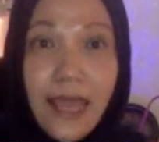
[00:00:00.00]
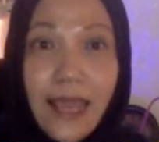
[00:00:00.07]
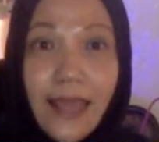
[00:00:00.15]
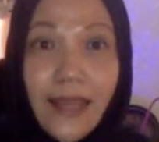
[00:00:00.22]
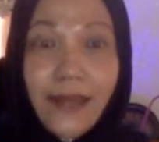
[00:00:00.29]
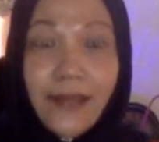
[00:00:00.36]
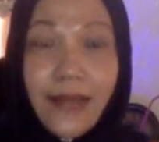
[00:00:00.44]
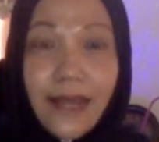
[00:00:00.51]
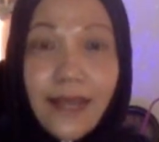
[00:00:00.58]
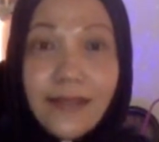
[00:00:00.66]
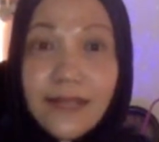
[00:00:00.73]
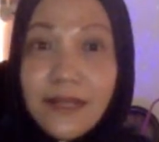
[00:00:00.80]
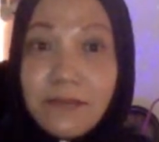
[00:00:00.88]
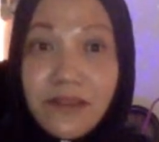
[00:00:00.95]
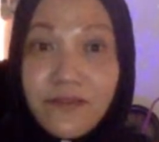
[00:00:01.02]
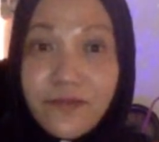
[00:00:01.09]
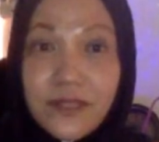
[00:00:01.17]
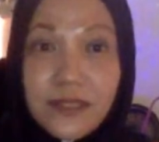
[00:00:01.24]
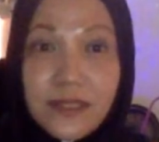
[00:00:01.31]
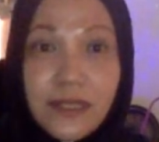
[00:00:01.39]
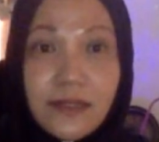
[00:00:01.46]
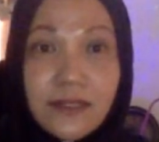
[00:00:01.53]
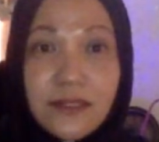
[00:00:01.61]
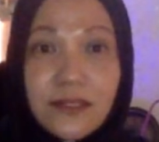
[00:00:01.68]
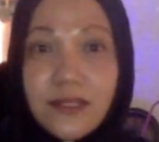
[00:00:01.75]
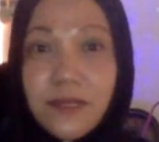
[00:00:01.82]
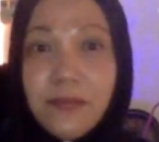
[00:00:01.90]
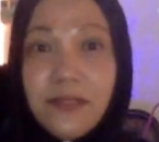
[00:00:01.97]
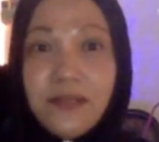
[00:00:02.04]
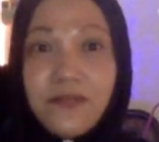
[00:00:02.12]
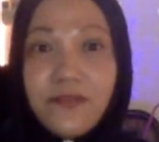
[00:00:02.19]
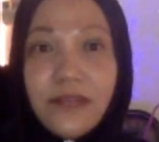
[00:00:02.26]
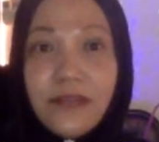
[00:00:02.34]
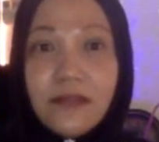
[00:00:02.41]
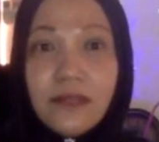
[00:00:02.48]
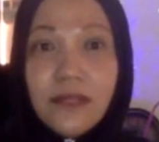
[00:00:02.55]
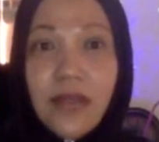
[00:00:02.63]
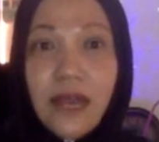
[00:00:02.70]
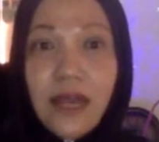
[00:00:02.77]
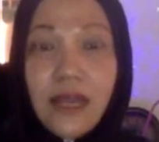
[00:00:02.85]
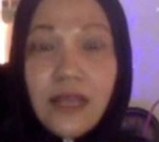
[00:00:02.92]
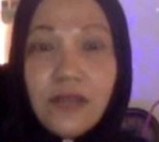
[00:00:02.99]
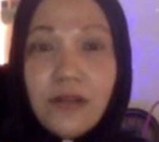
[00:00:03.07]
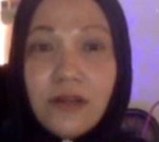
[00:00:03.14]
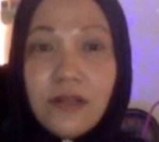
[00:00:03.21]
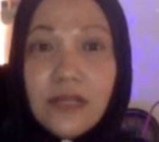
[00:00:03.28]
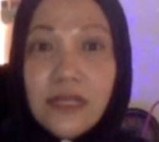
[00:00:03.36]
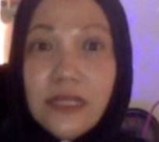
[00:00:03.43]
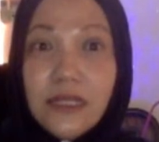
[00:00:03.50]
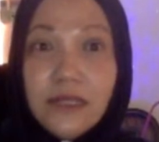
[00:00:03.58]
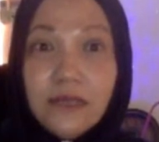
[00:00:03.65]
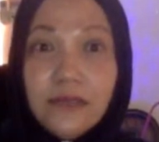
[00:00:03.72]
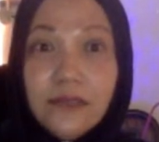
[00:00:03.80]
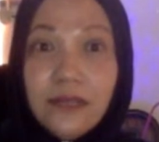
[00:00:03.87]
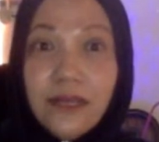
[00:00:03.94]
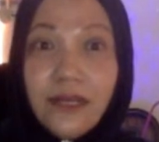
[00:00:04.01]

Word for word: And I did my first internship in the factory. I got ill.